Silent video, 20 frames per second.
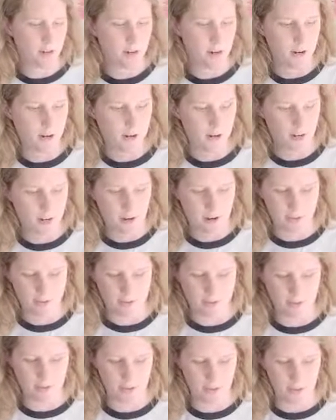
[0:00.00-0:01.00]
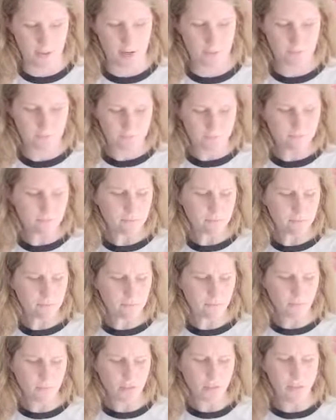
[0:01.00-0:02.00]
our coffee over there.
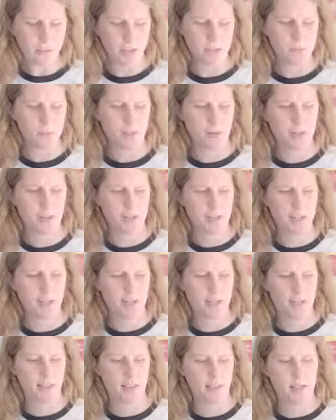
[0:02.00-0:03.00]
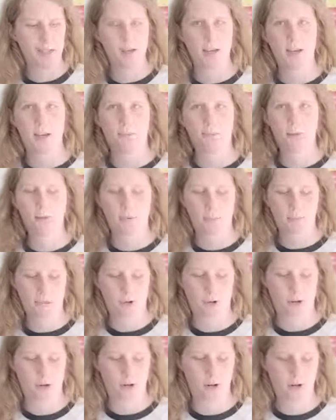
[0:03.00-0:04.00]
Next, we're gonna take the heavy
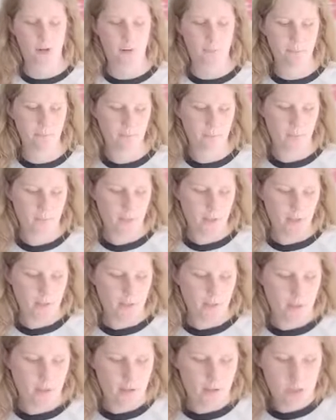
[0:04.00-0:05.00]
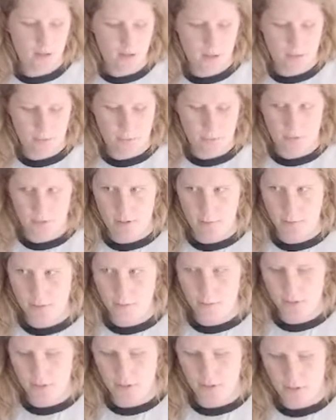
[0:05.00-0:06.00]
whipping cream and we're gonna
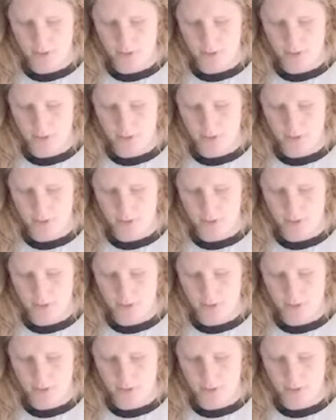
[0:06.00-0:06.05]
pour it